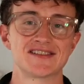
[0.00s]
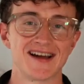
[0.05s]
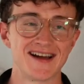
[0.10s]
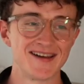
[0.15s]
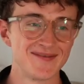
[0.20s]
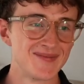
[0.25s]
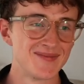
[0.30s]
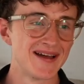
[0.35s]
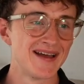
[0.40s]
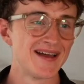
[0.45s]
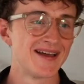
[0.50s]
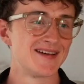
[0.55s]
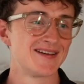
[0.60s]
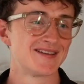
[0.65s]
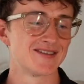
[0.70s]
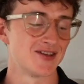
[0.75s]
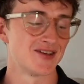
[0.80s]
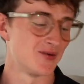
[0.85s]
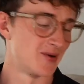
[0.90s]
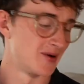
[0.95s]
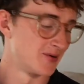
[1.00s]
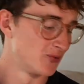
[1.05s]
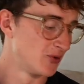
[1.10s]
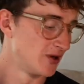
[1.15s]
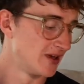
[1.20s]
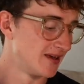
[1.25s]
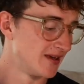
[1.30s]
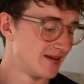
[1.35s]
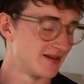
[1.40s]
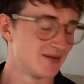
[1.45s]
time. So when
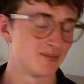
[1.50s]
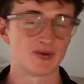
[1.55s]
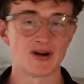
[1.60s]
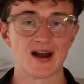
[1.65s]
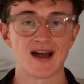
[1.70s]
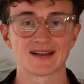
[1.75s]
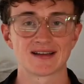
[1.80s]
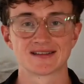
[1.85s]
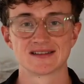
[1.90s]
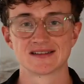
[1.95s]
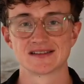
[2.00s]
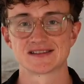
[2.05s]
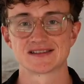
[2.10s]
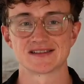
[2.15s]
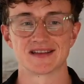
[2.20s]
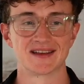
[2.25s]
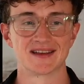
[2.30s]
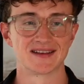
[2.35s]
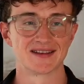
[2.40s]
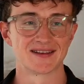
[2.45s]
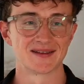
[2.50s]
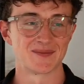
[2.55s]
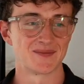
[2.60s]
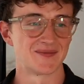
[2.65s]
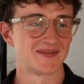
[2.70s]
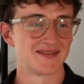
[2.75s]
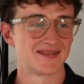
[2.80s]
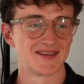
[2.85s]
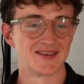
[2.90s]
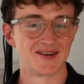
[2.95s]
we practice, and
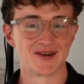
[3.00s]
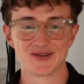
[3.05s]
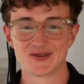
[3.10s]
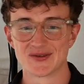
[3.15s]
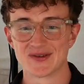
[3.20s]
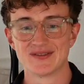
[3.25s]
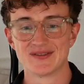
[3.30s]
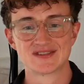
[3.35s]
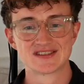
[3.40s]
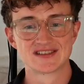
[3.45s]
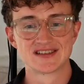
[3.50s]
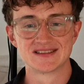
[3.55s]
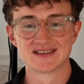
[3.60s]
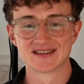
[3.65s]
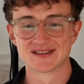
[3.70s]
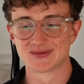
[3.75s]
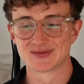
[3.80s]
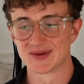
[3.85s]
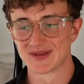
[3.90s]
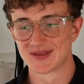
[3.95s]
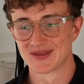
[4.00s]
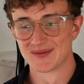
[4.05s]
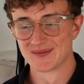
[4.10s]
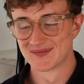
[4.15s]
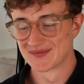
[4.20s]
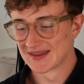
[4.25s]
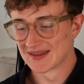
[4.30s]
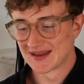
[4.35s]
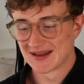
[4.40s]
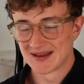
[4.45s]
you even see this with
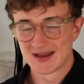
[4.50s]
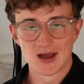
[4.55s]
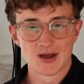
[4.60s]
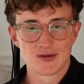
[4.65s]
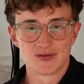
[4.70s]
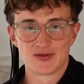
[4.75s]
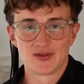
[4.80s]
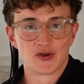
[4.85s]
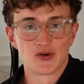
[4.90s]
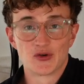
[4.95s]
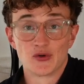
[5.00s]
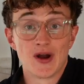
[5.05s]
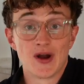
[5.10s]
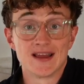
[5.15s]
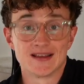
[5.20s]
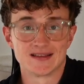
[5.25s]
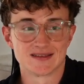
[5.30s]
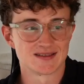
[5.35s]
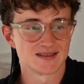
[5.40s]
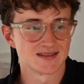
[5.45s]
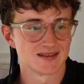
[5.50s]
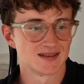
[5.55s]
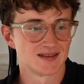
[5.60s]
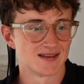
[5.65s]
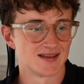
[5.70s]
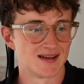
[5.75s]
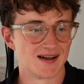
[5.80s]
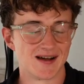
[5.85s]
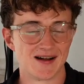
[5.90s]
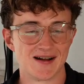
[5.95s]
the greats,
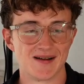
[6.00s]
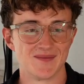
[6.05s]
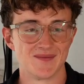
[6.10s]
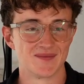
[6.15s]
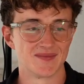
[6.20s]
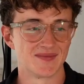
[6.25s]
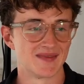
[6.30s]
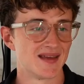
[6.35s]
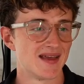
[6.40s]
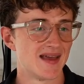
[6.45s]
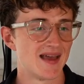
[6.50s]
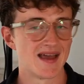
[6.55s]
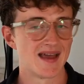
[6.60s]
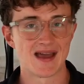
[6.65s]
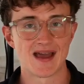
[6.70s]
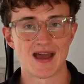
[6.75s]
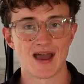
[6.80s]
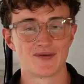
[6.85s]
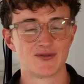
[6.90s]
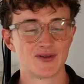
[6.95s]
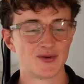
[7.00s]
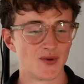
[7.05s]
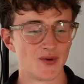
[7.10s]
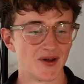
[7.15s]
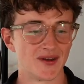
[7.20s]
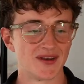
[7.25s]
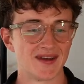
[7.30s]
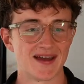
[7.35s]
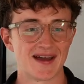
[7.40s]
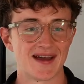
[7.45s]

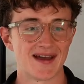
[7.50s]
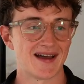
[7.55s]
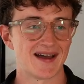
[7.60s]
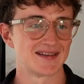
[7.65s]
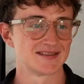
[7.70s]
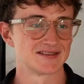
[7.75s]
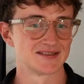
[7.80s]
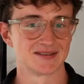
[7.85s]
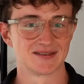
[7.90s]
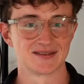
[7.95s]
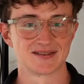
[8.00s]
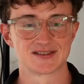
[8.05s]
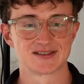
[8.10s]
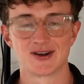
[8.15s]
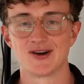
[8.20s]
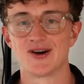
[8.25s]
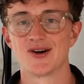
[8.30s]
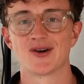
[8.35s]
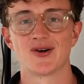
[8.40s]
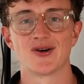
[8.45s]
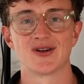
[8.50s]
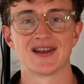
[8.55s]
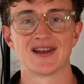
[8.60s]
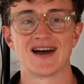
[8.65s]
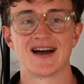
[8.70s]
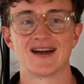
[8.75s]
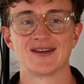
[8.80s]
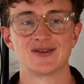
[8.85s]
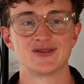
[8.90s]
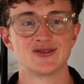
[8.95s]
everyone has a song
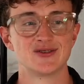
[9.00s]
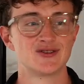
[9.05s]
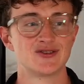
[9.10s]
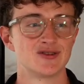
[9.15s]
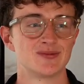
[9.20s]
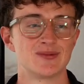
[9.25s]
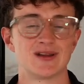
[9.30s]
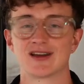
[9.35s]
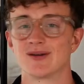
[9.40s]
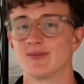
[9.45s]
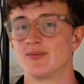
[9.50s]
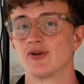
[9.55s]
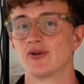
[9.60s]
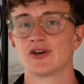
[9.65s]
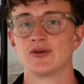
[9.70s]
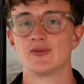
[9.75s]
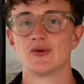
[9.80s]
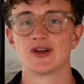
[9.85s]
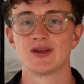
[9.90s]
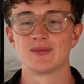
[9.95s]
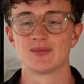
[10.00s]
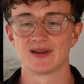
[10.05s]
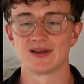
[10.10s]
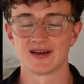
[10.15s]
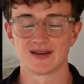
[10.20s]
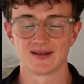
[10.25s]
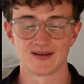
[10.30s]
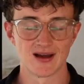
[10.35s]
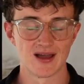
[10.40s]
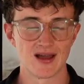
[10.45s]
online on YouTube, like a Boogie Woogie
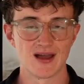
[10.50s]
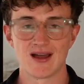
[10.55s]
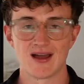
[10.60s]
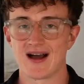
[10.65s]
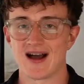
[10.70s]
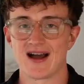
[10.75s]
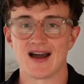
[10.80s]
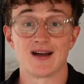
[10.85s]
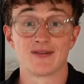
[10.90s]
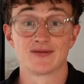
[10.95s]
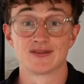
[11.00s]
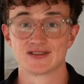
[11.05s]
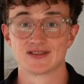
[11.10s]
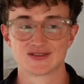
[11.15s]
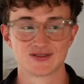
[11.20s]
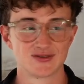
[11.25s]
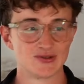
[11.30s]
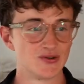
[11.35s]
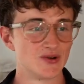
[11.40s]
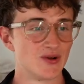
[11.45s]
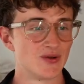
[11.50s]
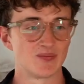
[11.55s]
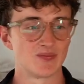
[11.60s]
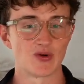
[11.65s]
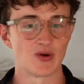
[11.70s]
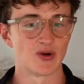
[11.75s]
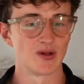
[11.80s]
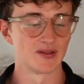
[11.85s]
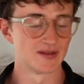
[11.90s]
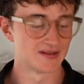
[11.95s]
player. I have this too
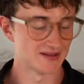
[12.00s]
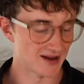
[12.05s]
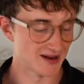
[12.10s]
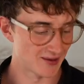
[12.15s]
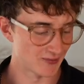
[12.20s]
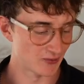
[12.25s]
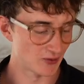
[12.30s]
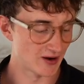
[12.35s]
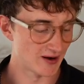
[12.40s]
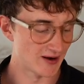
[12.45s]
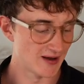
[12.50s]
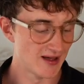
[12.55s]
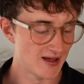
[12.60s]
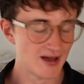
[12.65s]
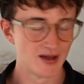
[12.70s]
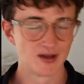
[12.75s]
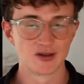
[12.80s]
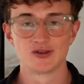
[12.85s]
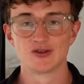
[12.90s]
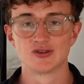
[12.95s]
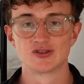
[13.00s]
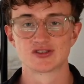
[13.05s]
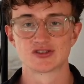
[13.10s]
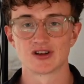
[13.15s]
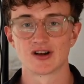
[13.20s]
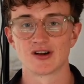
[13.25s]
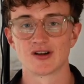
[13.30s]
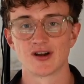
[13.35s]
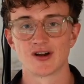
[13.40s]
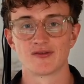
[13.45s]
all the time, where you
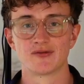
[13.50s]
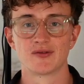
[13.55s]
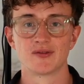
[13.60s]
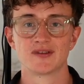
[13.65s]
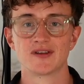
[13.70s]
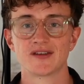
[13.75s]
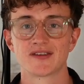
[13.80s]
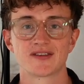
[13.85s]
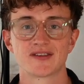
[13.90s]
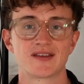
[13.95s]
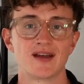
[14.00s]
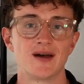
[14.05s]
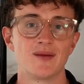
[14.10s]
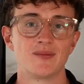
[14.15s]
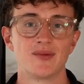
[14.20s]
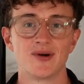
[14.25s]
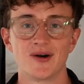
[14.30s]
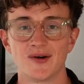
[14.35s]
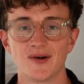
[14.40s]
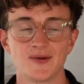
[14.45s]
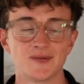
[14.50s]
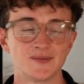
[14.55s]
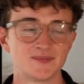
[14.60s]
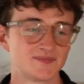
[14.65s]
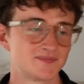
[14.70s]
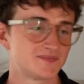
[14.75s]
start off with this tempo,